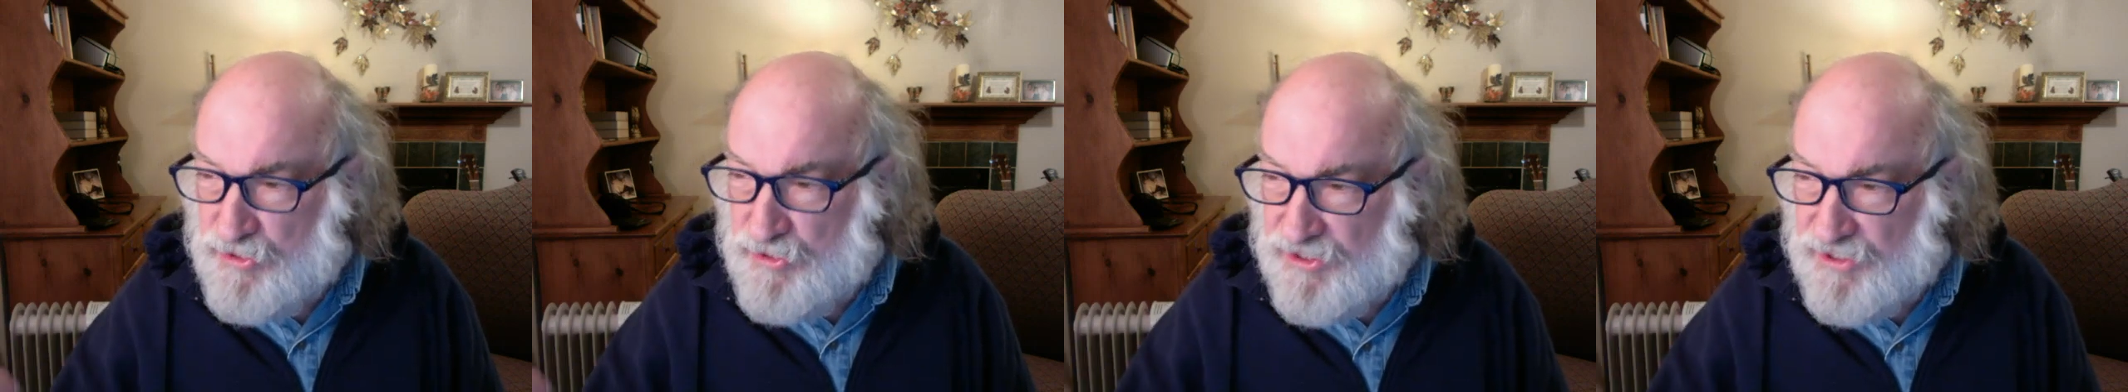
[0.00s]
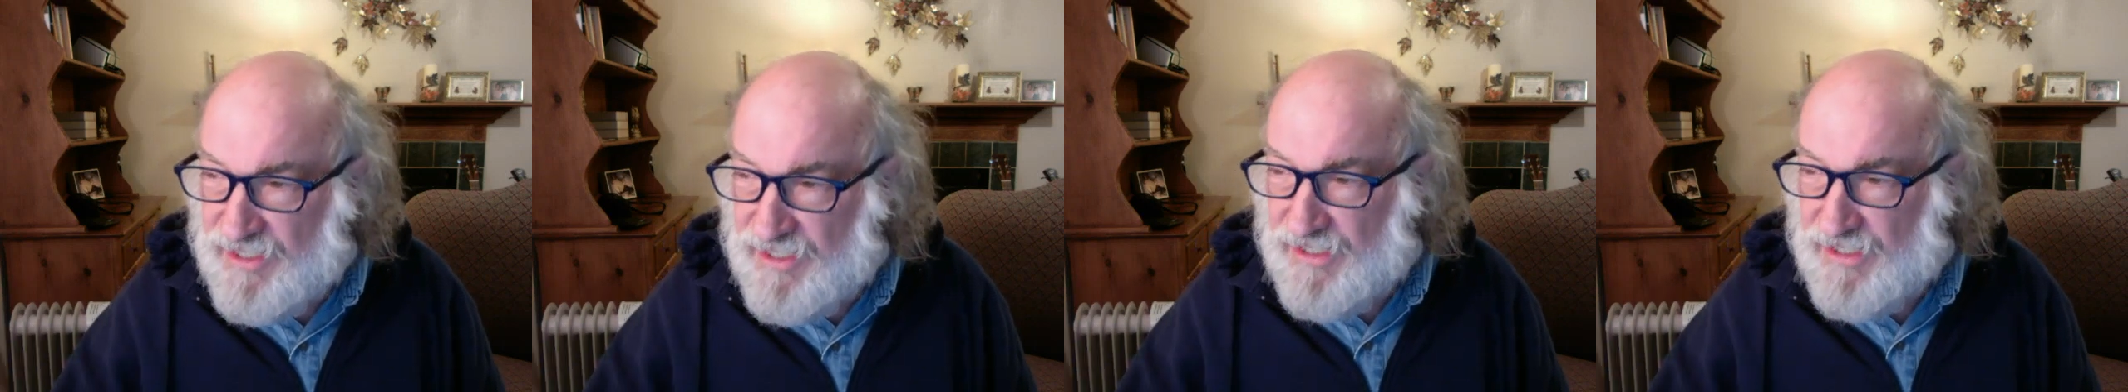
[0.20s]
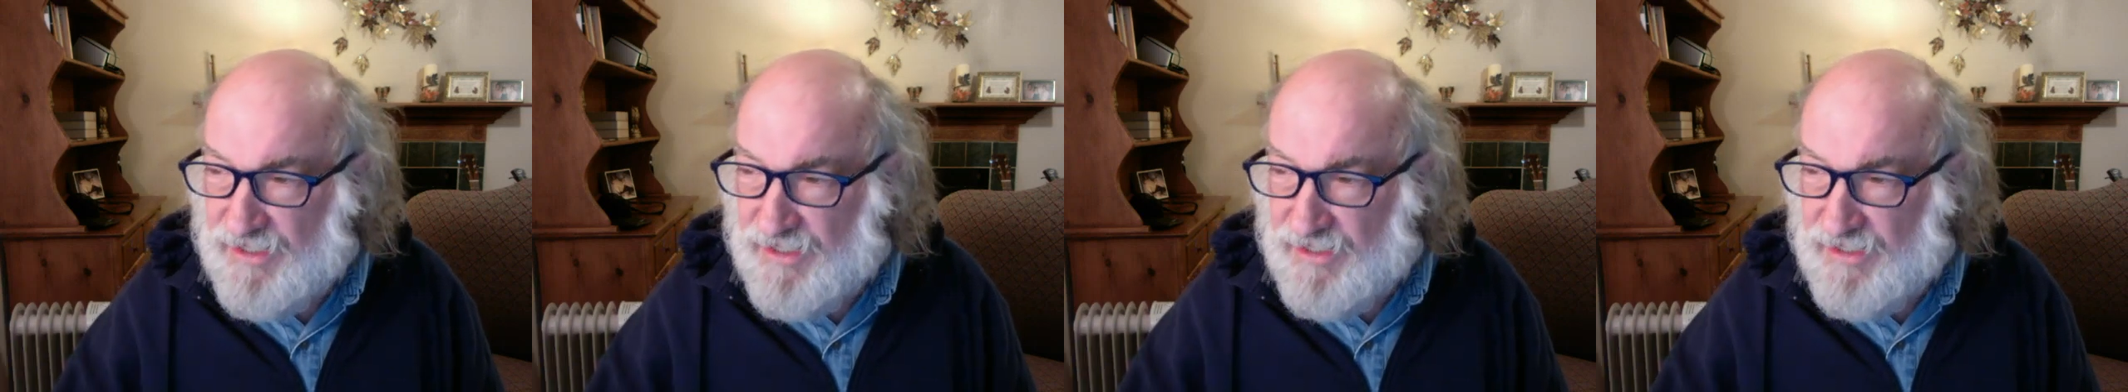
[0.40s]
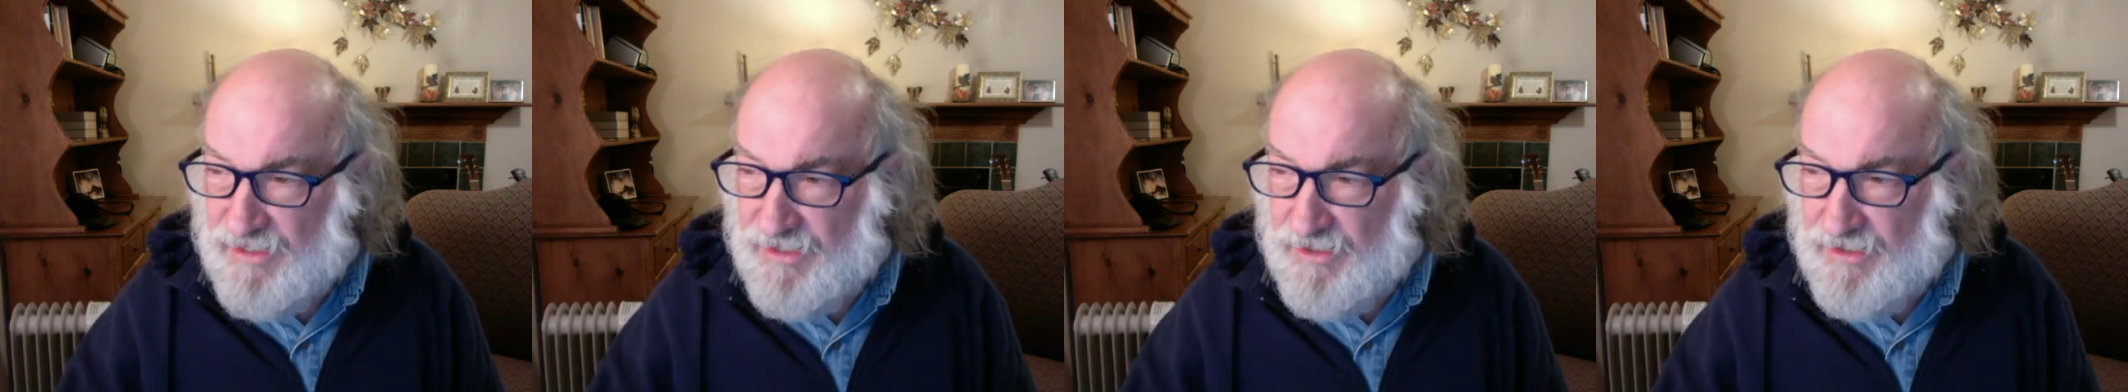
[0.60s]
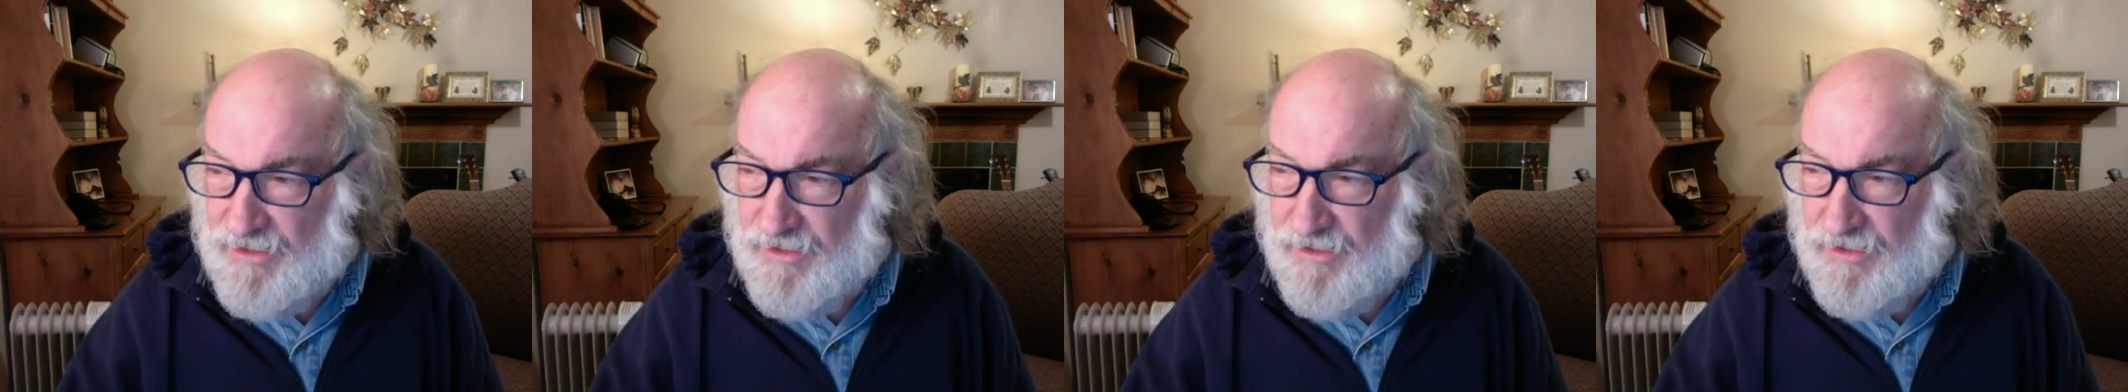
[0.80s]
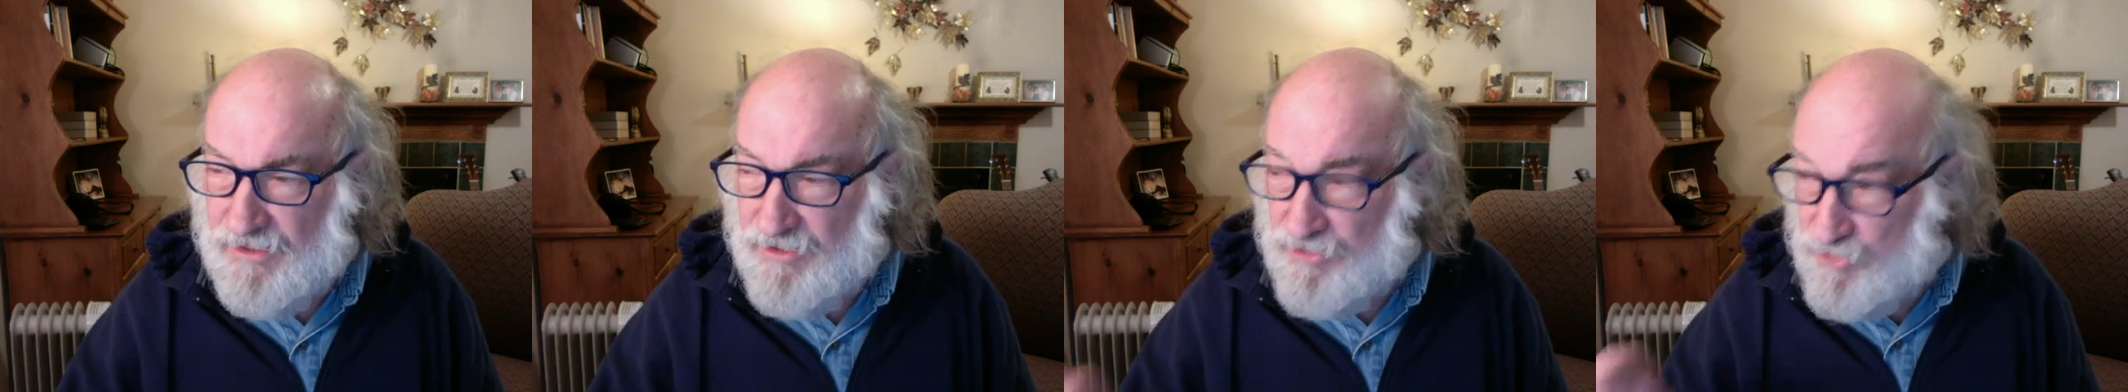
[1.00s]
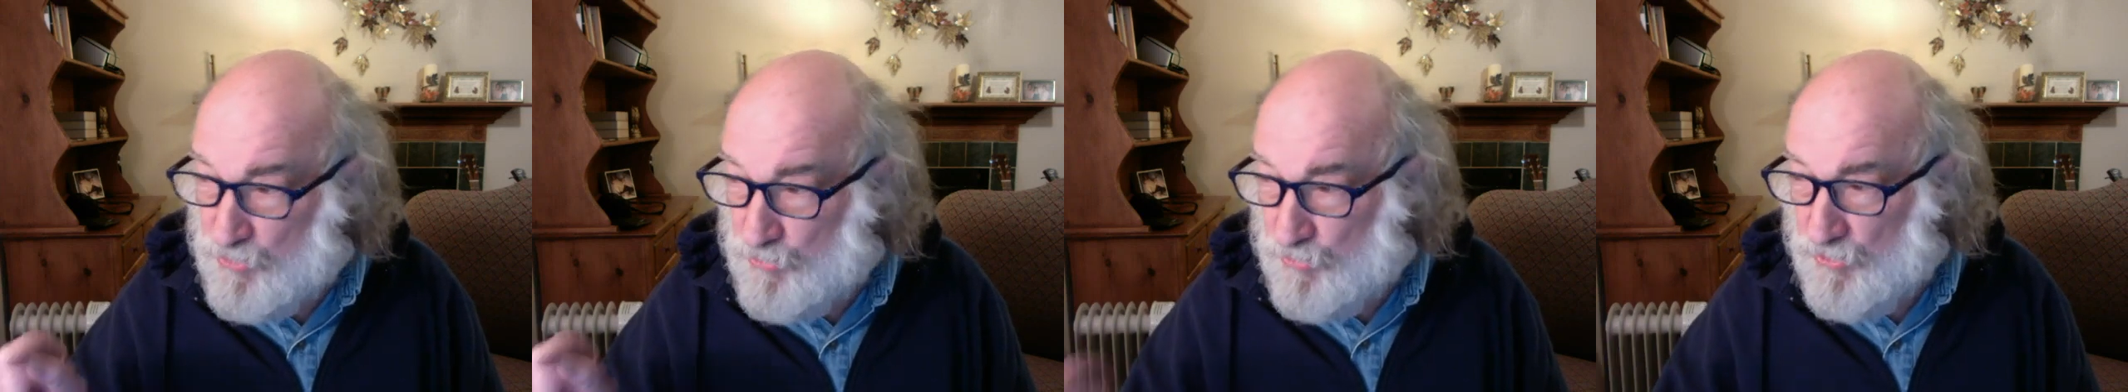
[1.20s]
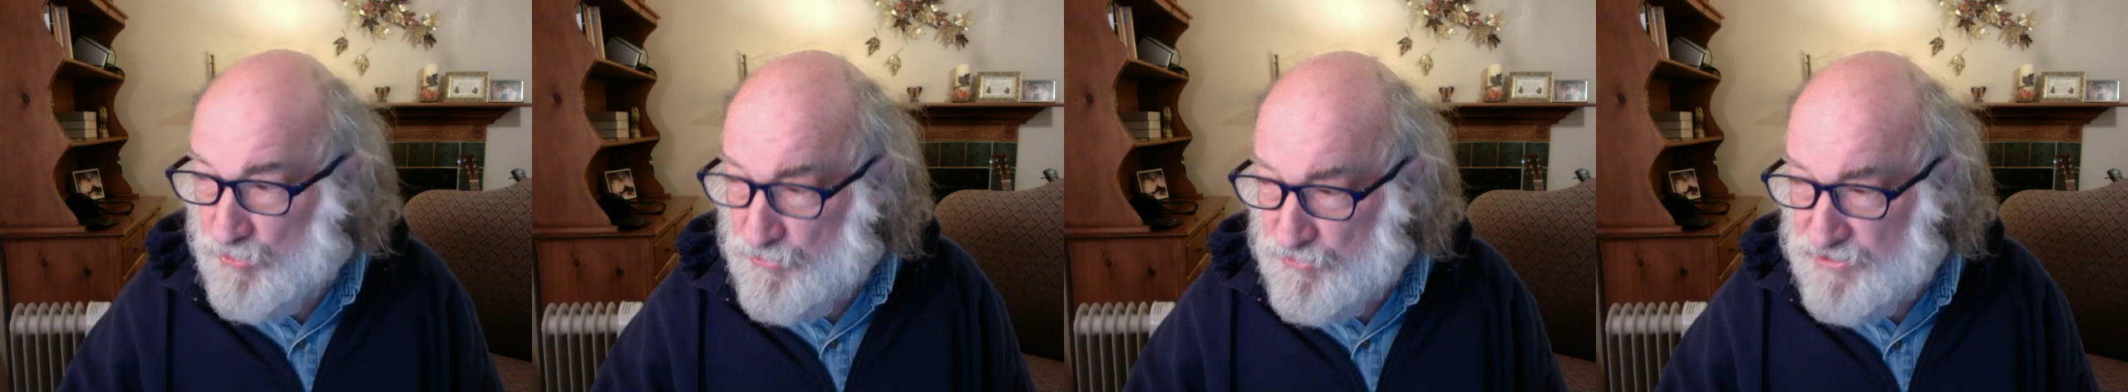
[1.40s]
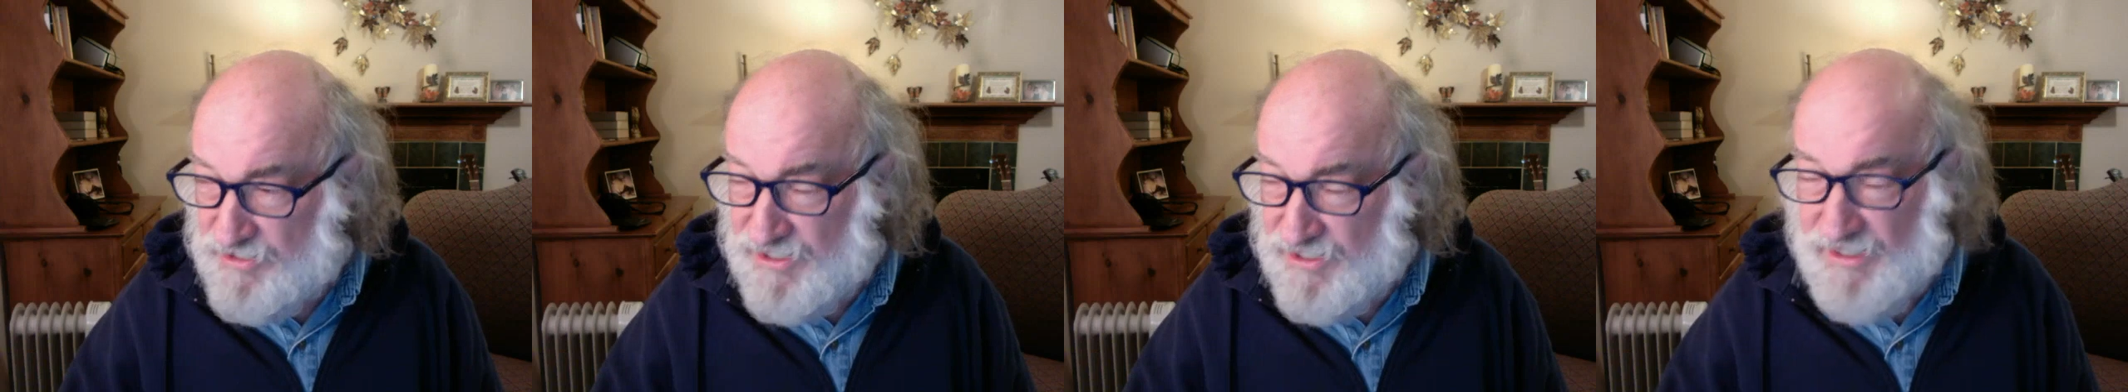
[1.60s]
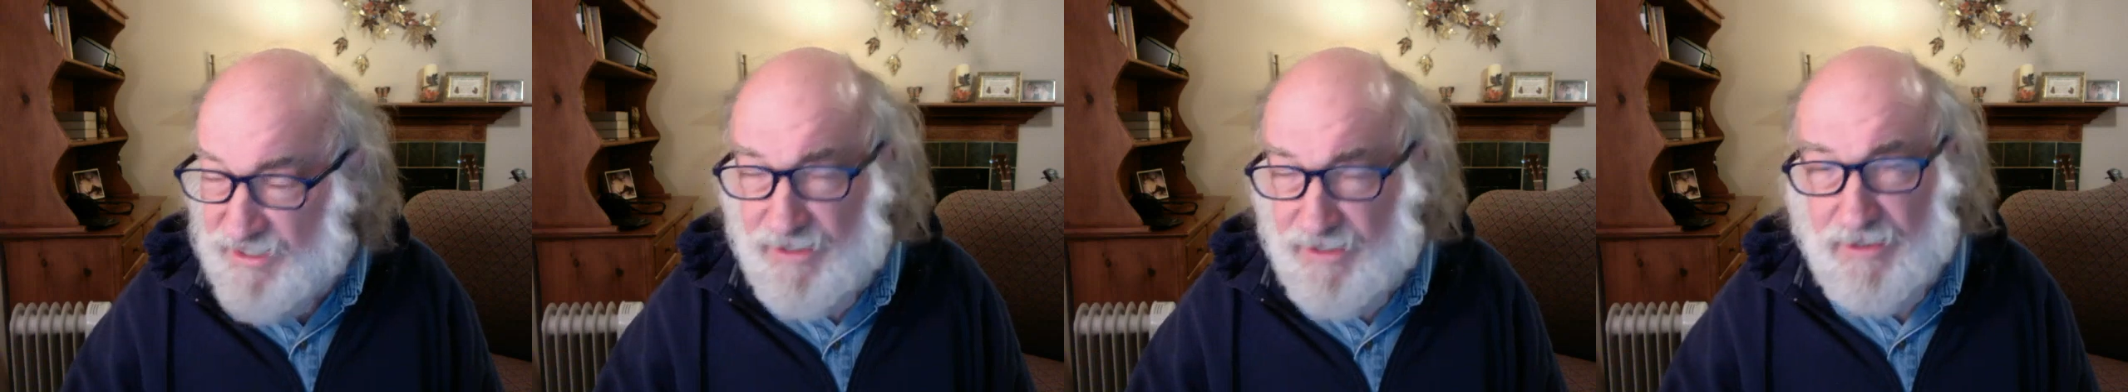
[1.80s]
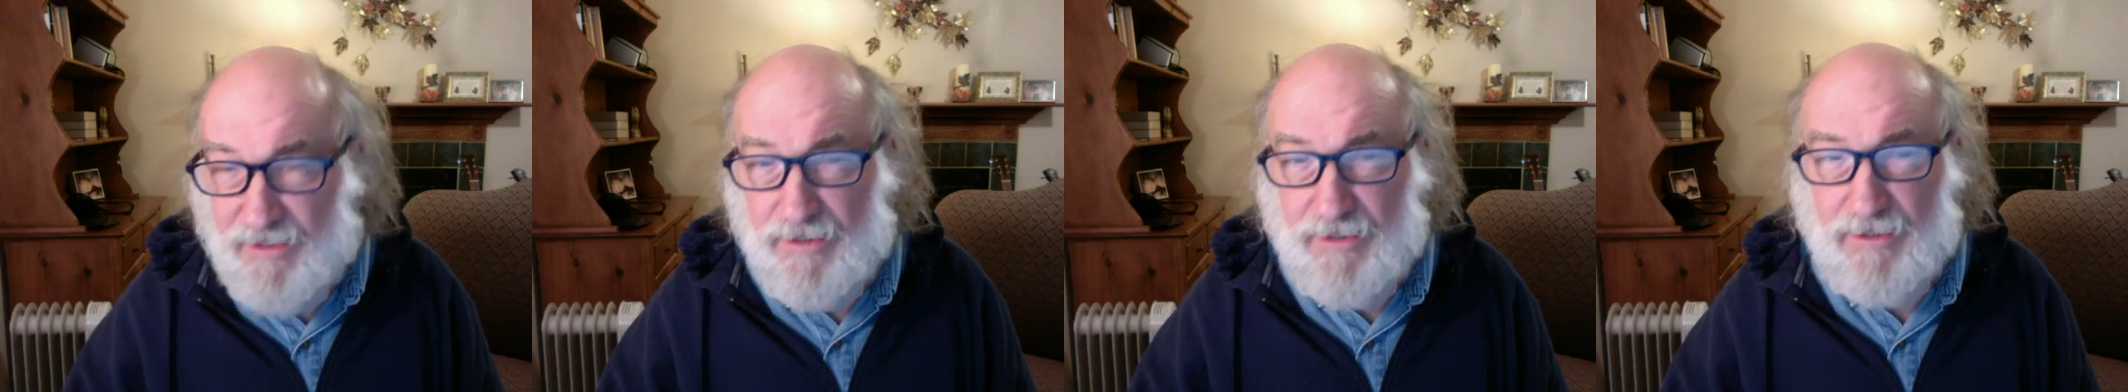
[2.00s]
see